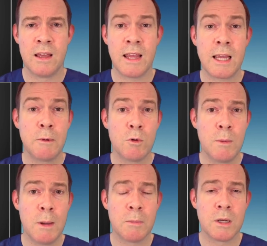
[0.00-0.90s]
They can be
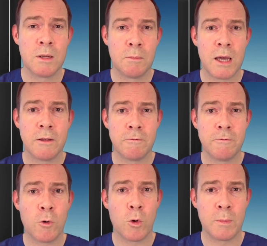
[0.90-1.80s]
remembered by the
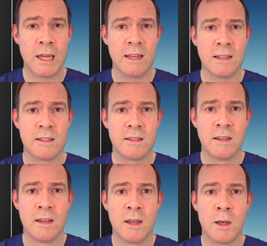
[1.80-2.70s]
4 Ps:
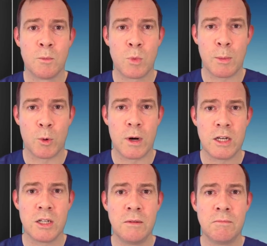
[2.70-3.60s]

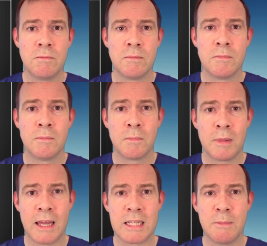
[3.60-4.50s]
preparation,
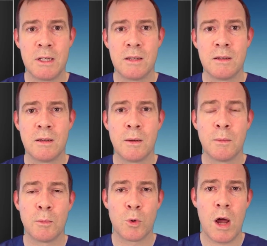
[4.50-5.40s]
placement,
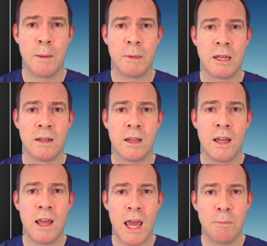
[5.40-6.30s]
priming,
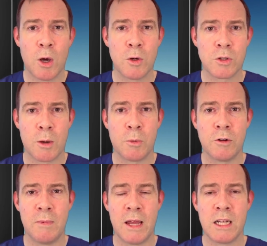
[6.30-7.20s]
and
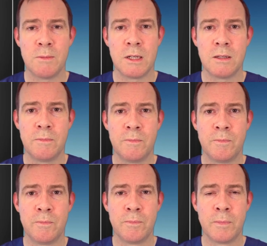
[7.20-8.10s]
post-operative management.
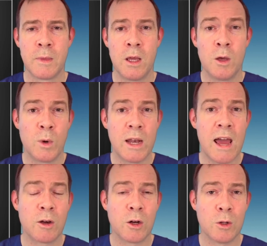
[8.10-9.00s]
We're
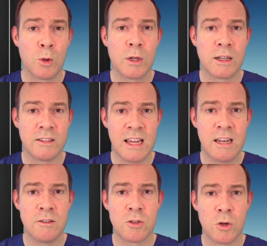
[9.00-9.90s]
now going to look at a
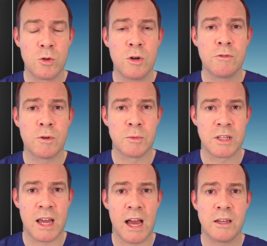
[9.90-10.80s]
XEN surgery from
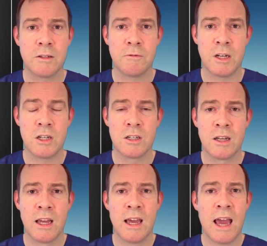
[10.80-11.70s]
start to finish,
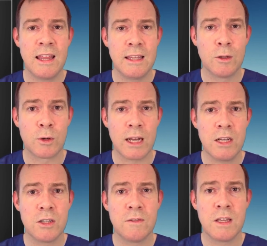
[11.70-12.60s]
and then look at
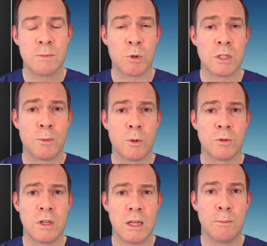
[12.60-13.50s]
each of these
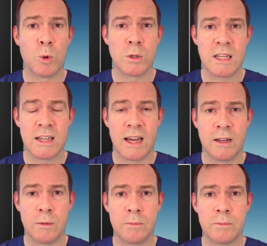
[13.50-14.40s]
principles in more detail.